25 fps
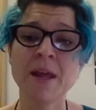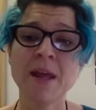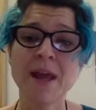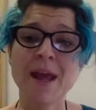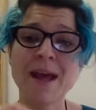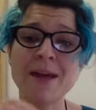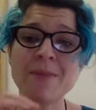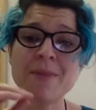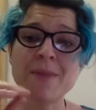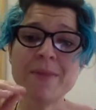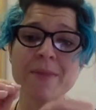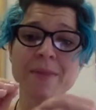
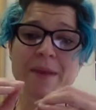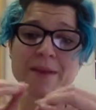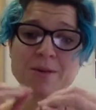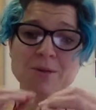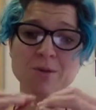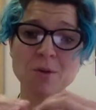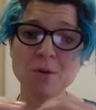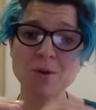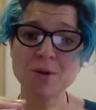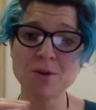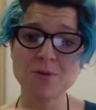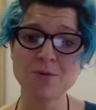And then they
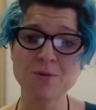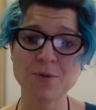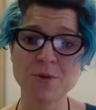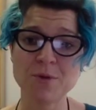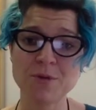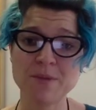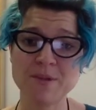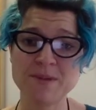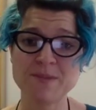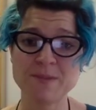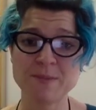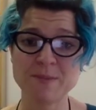talk through
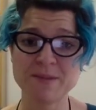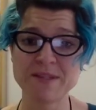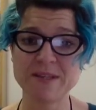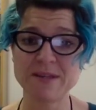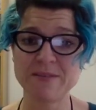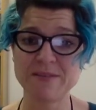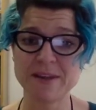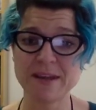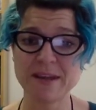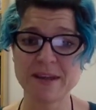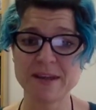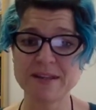this
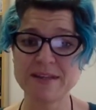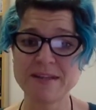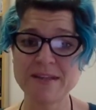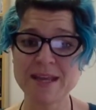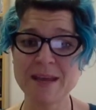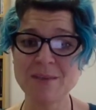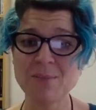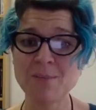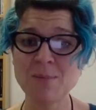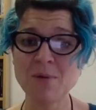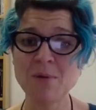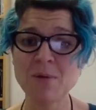specific
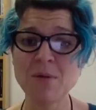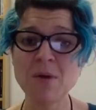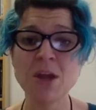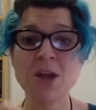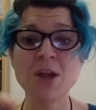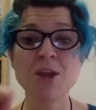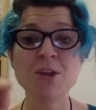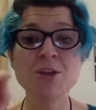example.